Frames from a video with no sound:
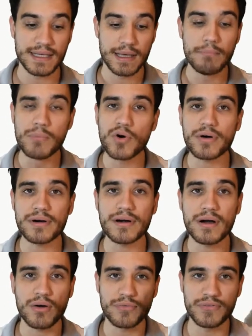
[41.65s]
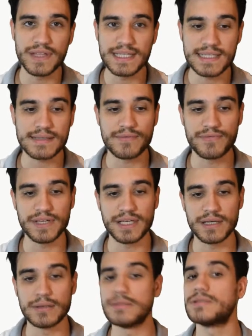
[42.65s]
more of these
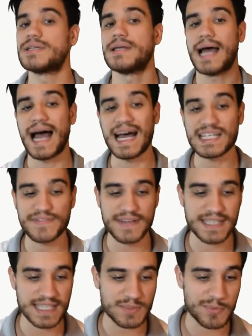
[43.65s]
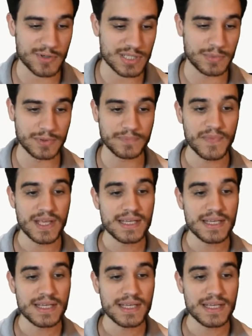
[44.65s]
videos as fast as possible.